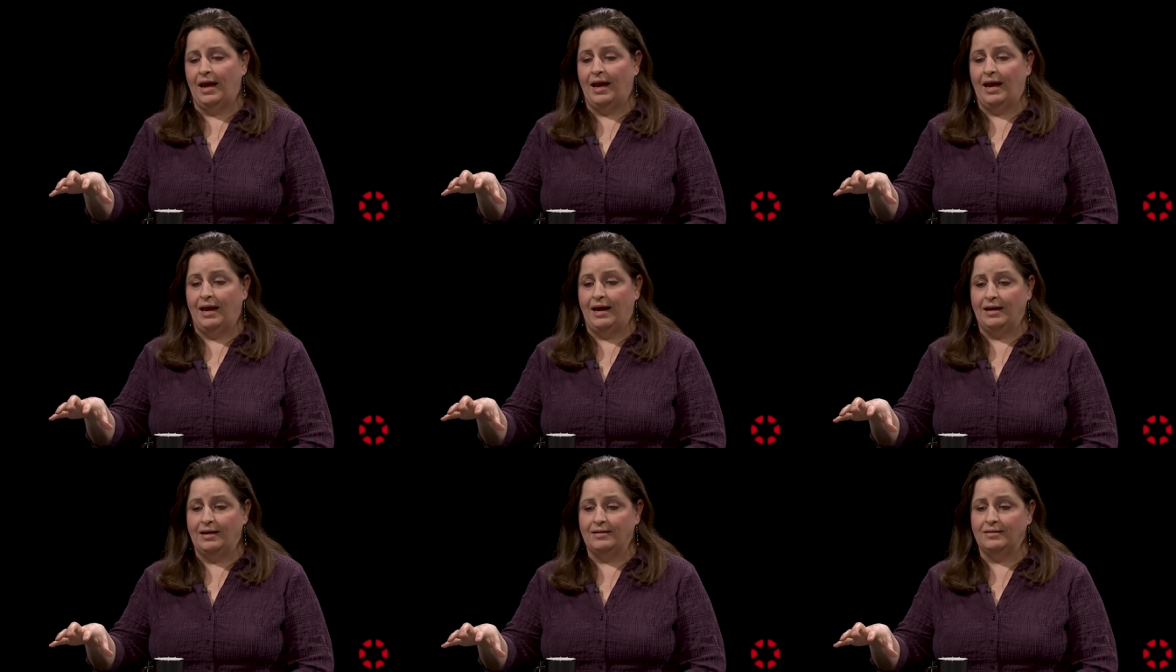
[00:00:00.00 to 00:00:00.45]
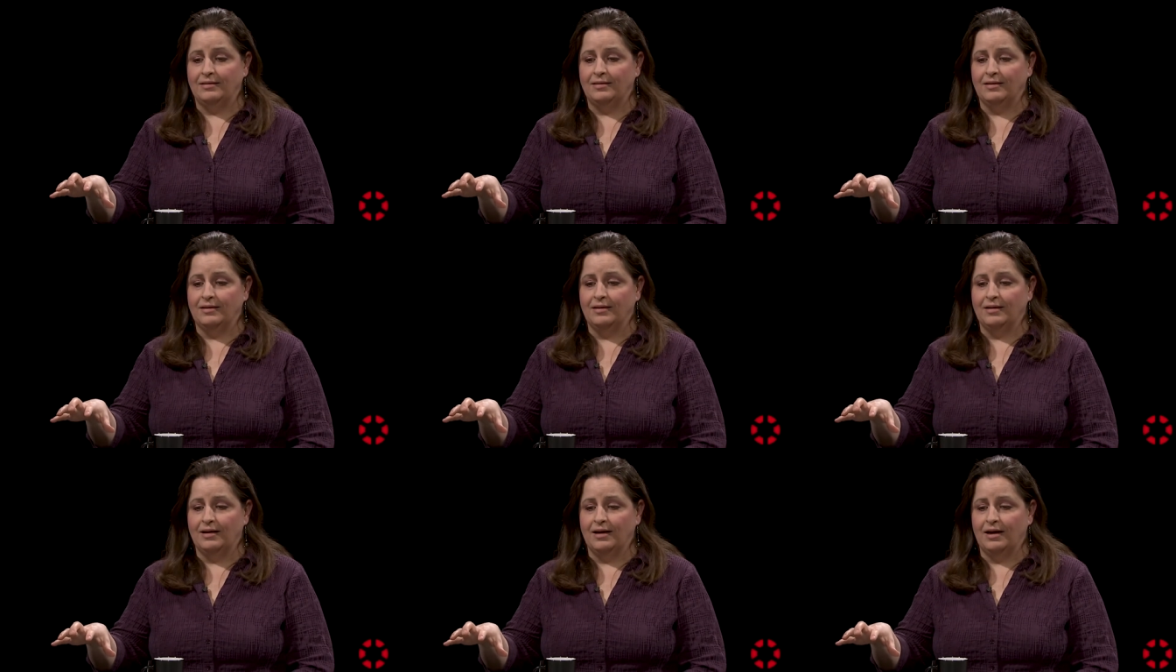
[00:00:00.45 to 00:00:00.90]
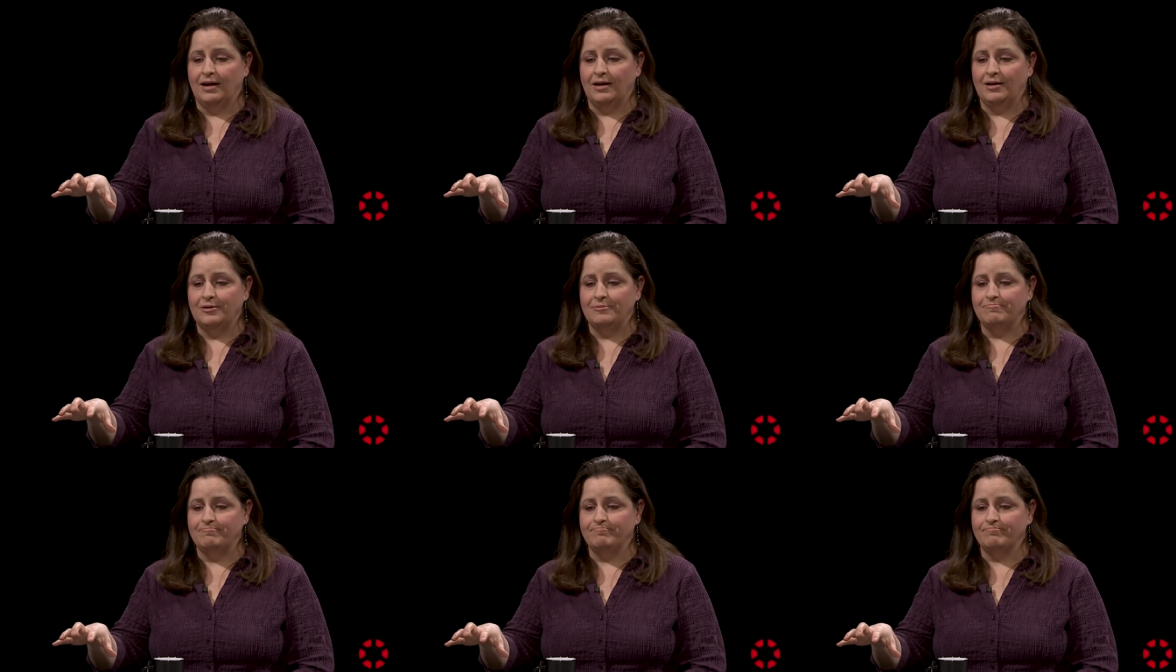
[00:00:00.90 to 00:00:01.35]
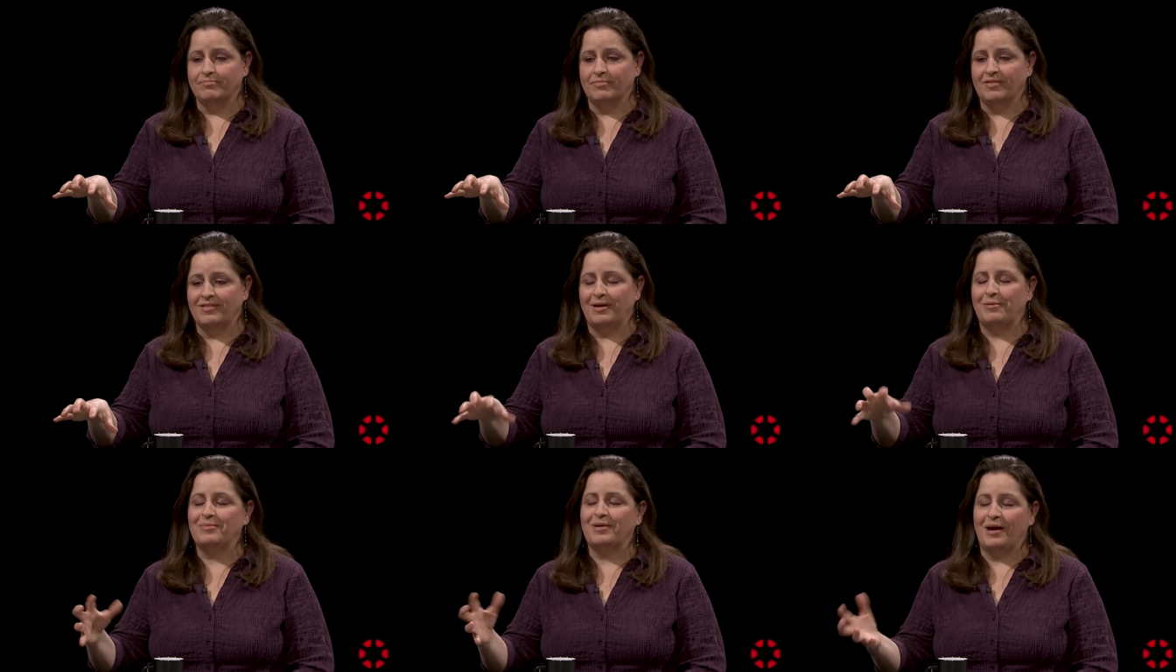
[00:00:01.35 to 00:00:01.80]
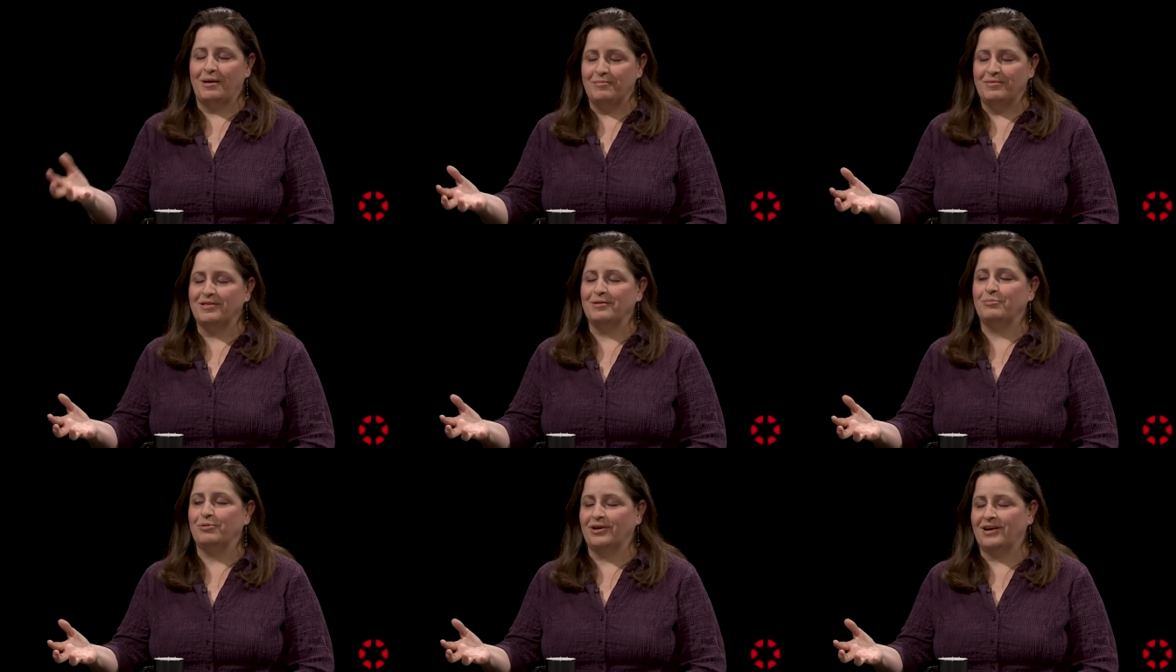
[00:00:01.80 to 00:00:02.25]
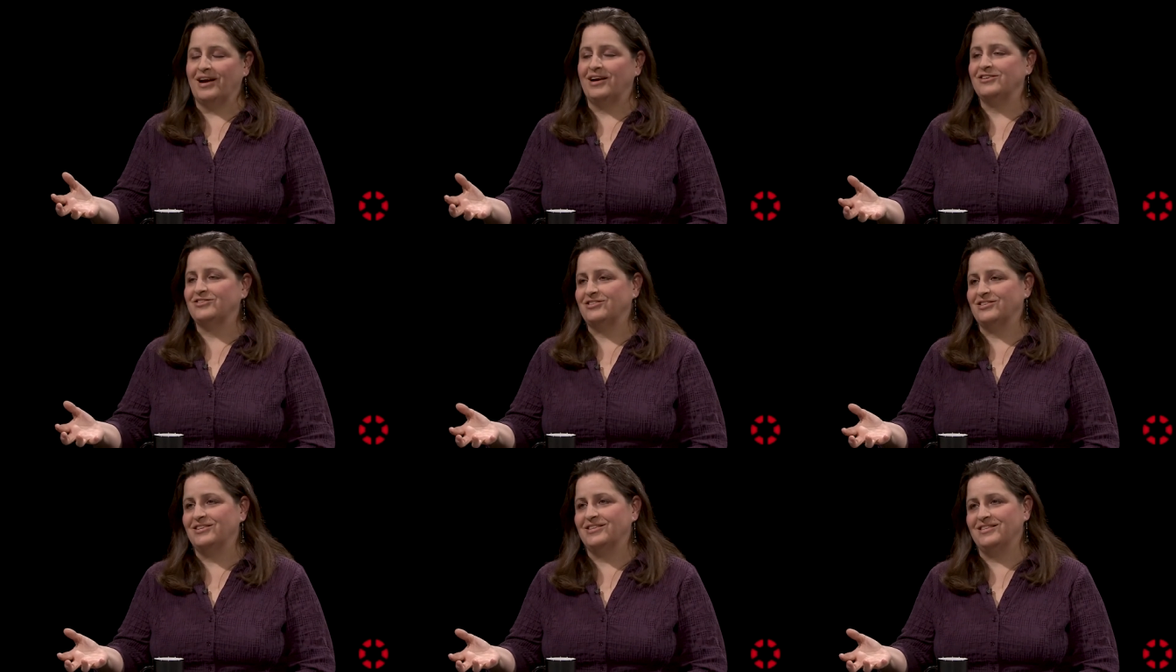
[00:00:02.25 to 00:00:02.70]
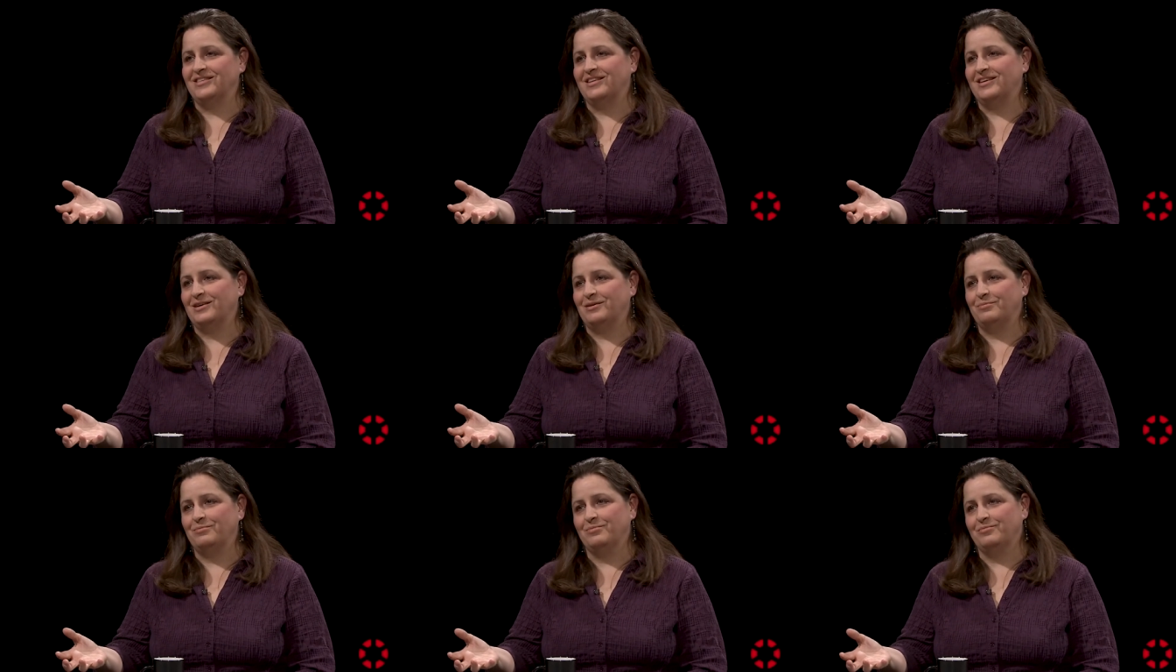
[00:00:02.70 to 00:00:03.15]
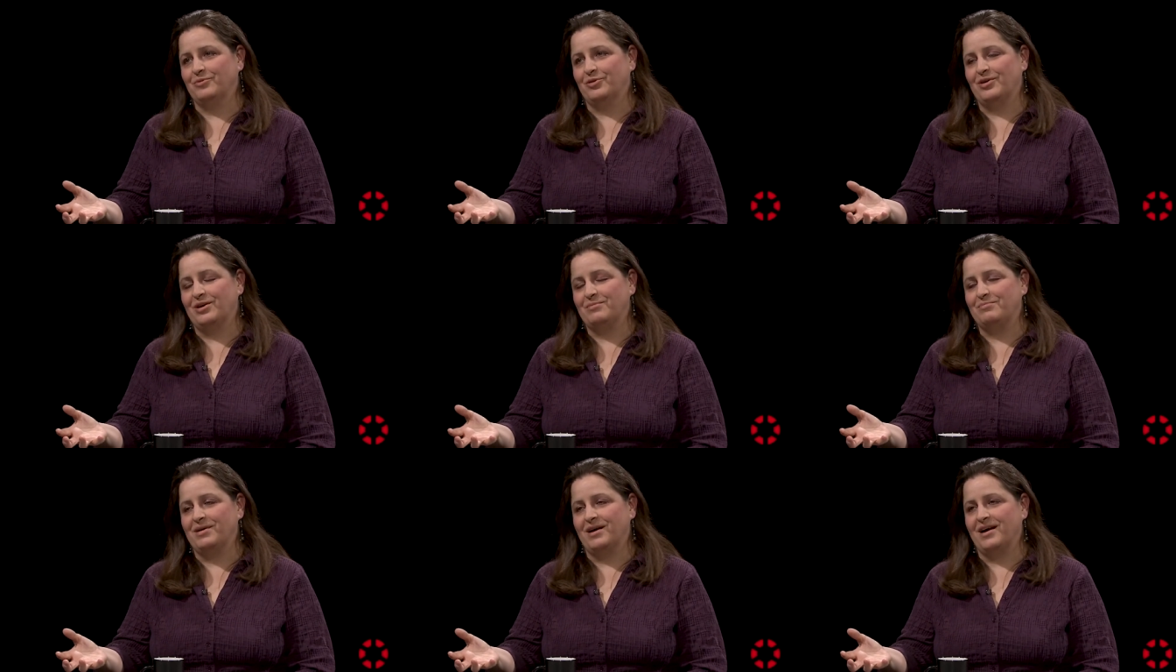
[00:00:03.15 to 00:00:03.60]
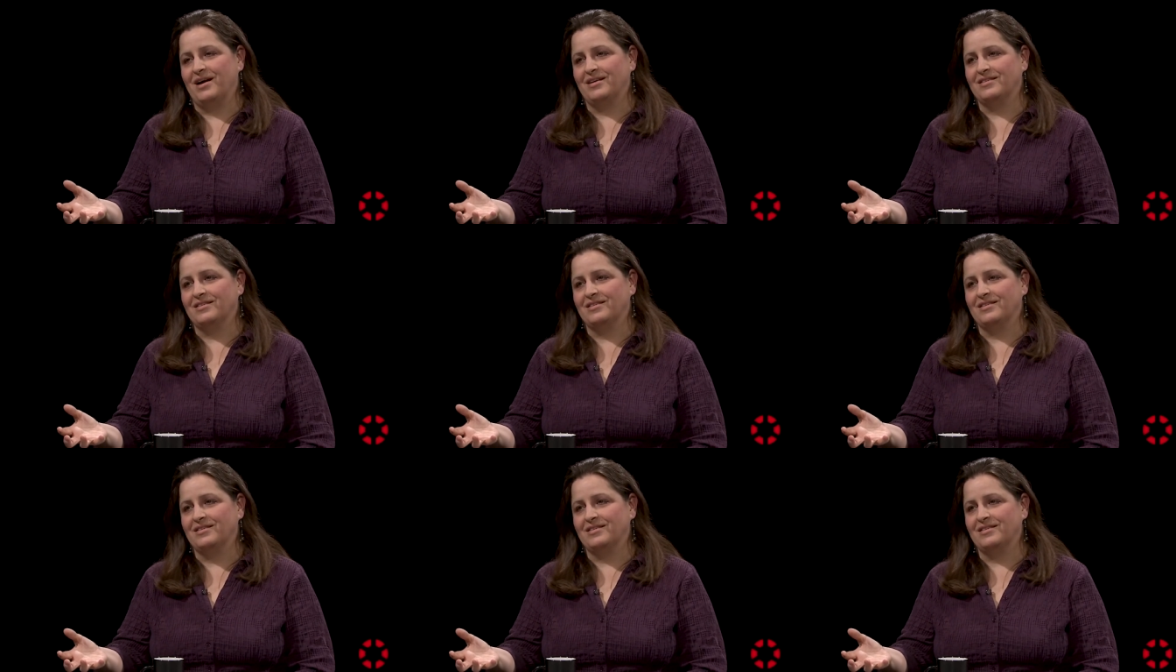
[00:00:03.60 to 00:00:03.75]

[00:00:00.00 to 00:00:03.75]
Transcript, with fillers: and um, sometimes the percussion, the marimba